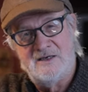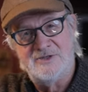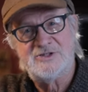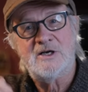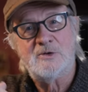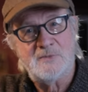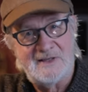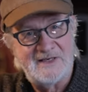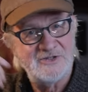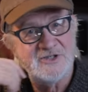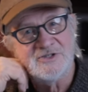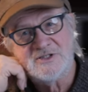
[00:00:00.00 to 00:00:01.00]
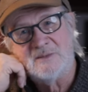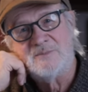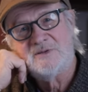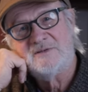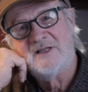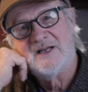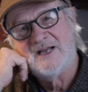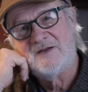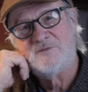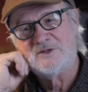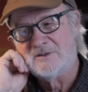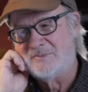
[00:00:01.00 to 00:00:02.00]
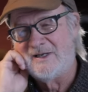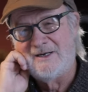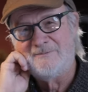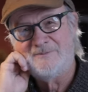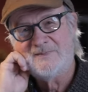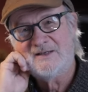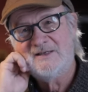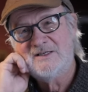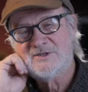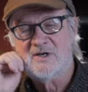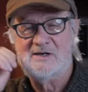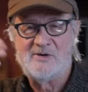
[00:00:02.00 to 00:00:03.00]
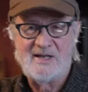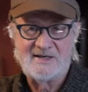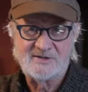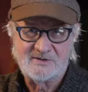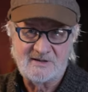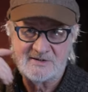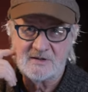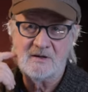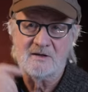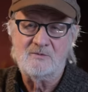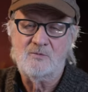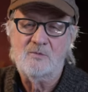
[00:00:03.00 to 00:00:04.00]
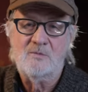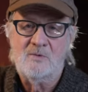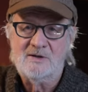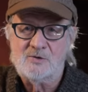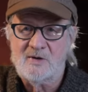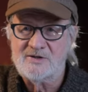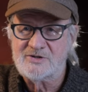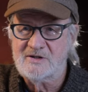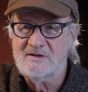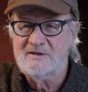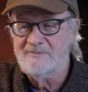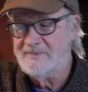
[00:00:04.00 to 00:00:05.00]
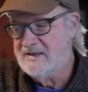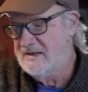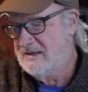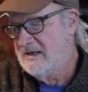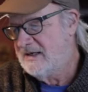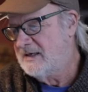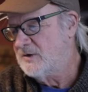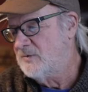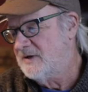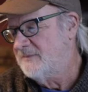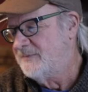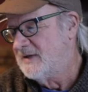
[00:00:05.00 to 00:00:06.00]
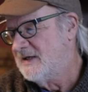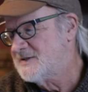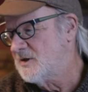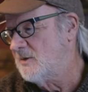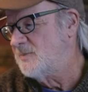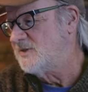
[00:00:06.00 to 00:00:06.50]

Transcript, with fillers: a shared relationship that I have with the plant. So anyway, that's, that's a, uh, one question. The other one, is there a